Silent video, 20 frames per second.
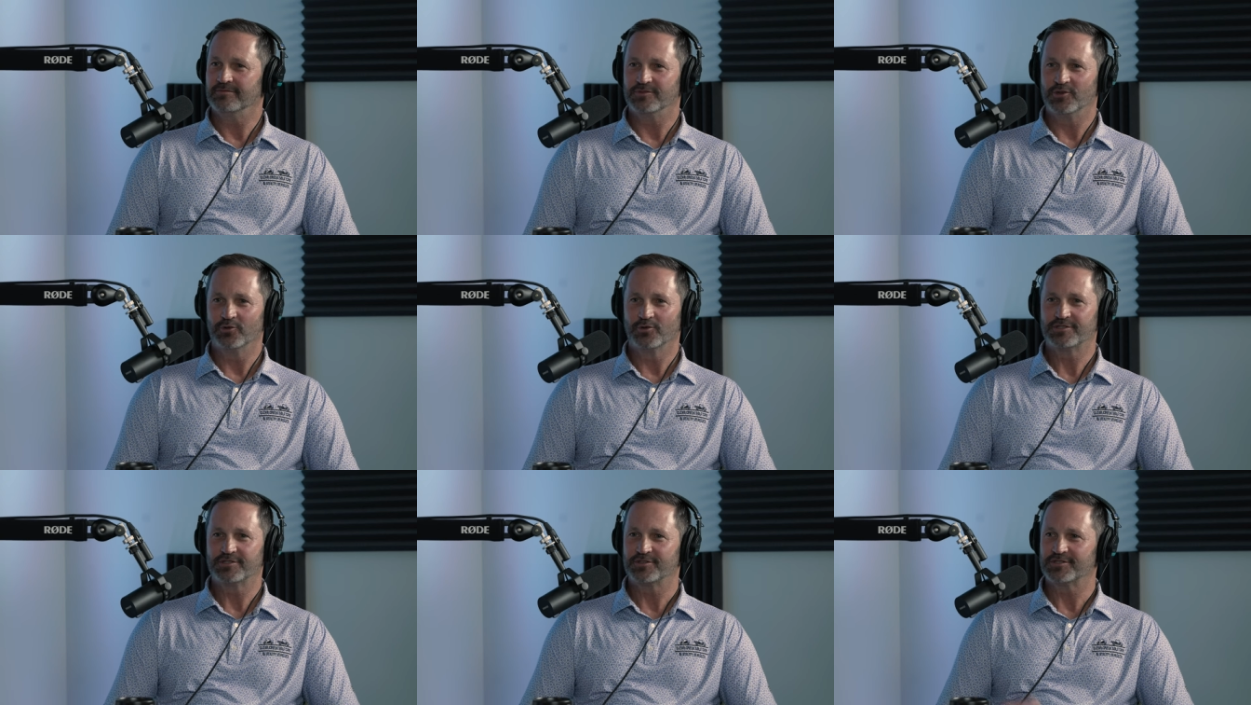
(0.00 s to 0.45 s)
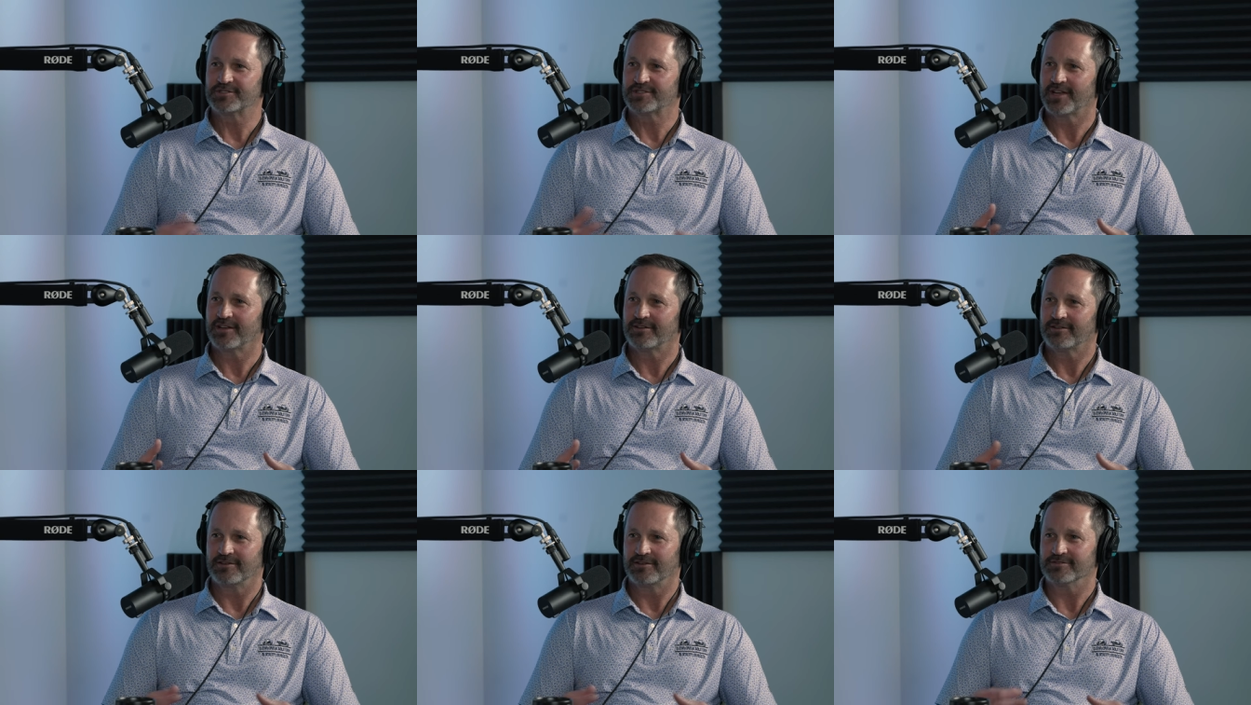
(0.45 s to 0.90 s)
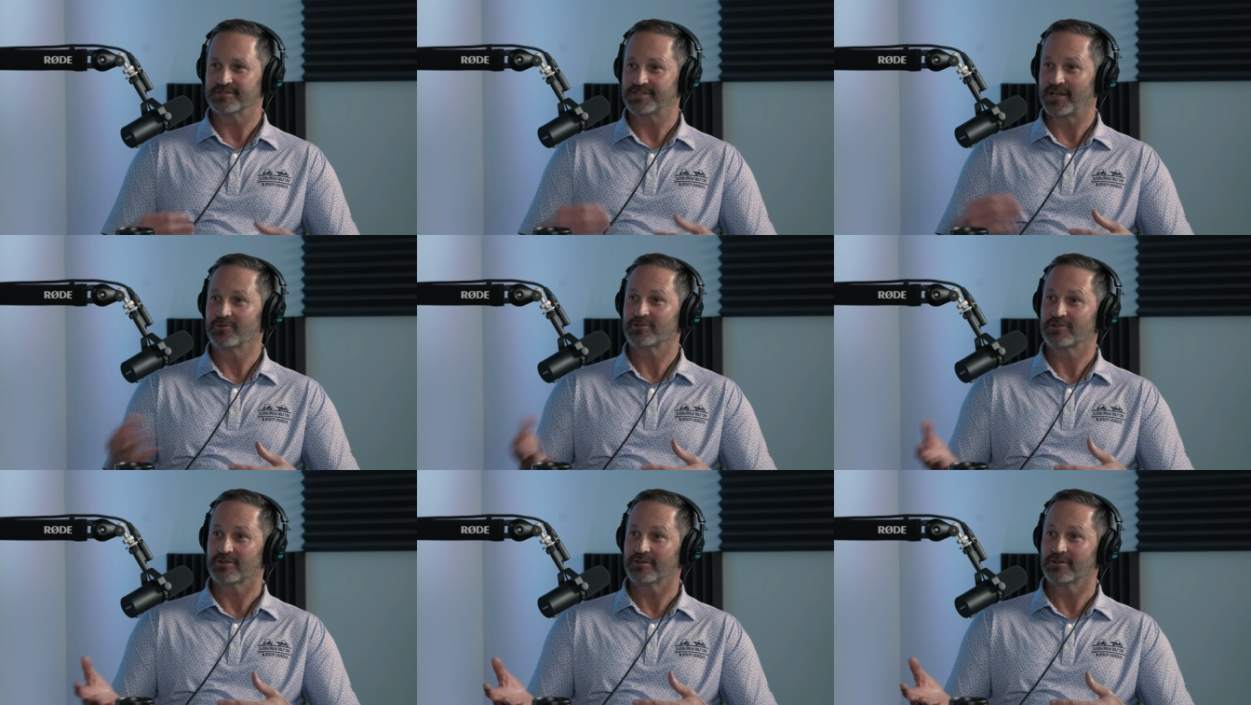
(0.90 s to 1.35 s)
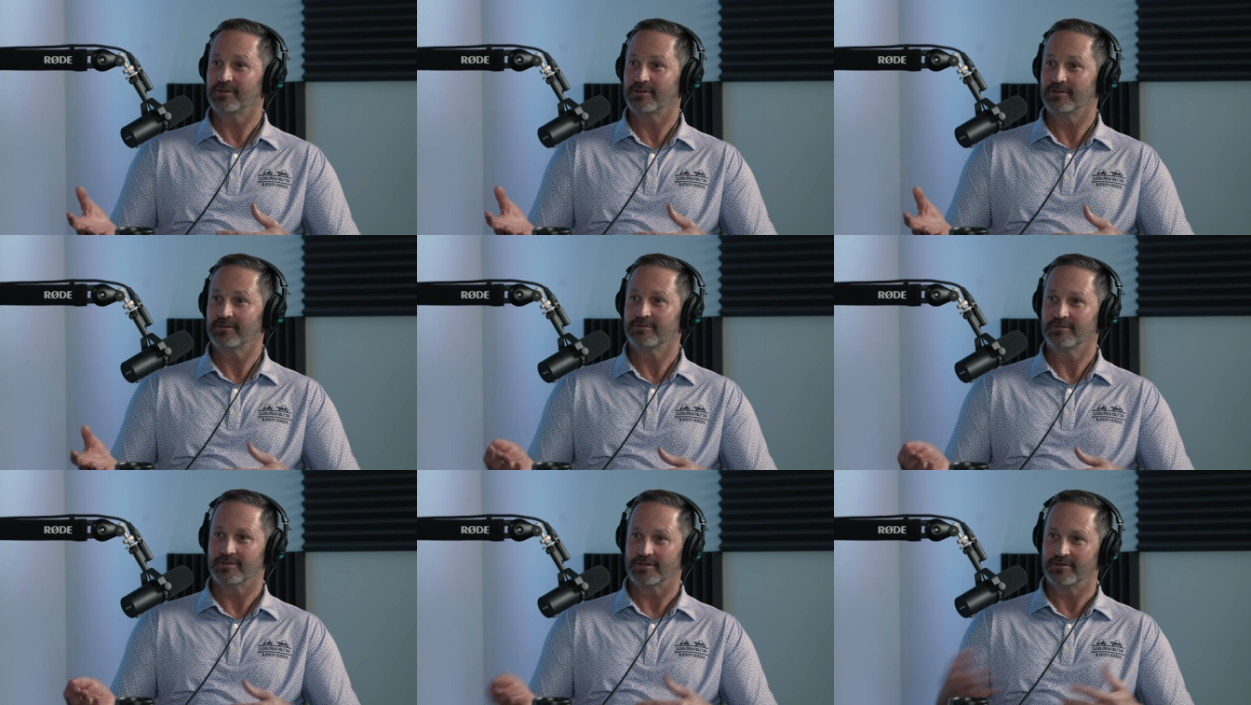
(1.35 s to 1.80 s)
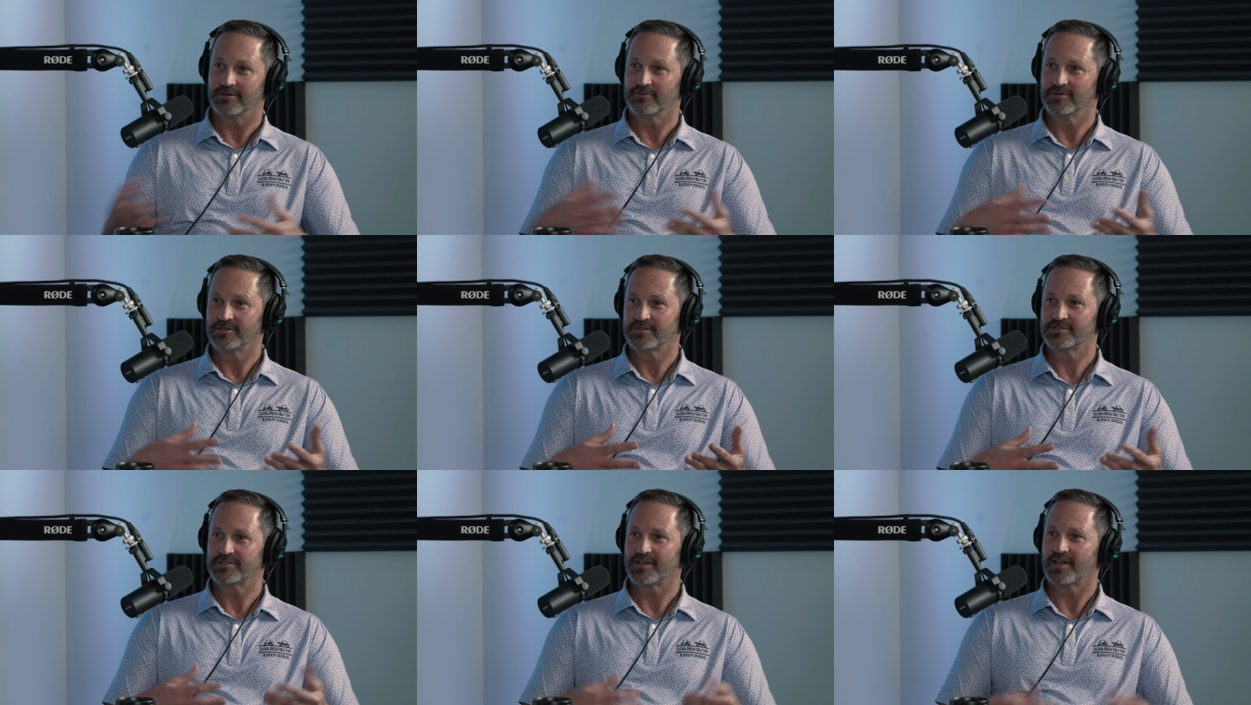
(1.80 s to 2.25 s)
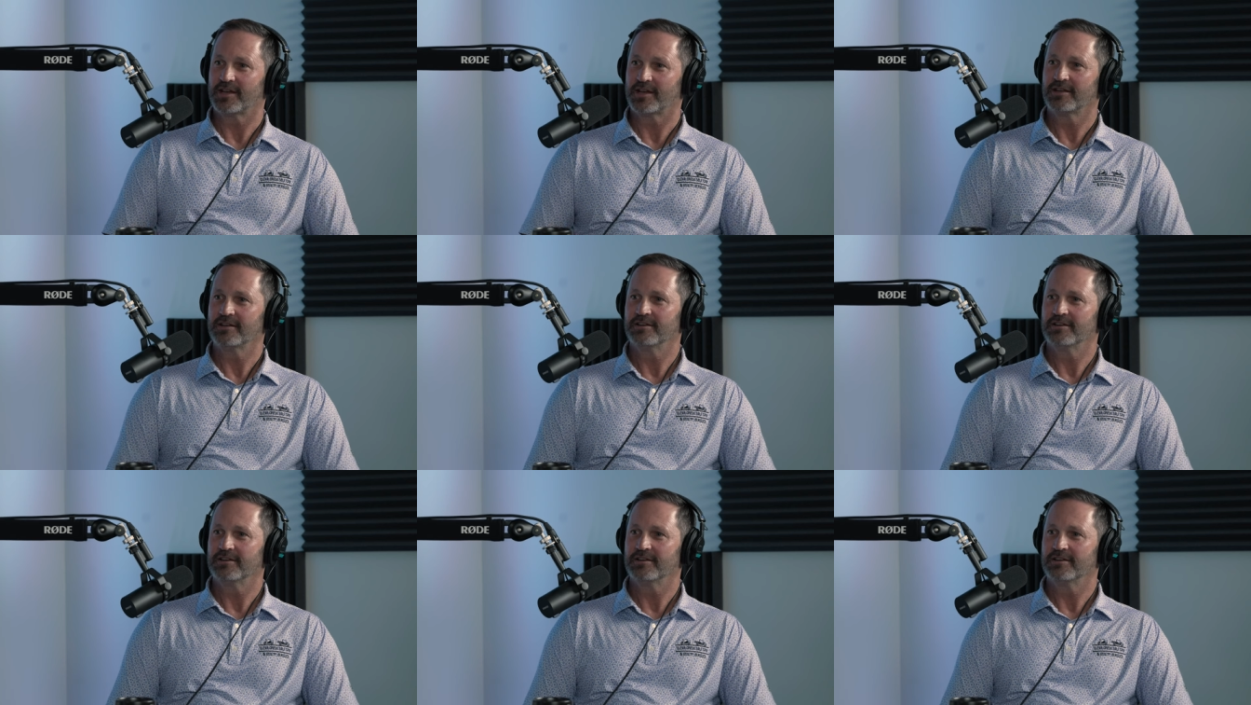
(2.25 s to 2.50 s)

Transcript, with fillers: do what you say. You know, say what you're going to do, and then do what you say.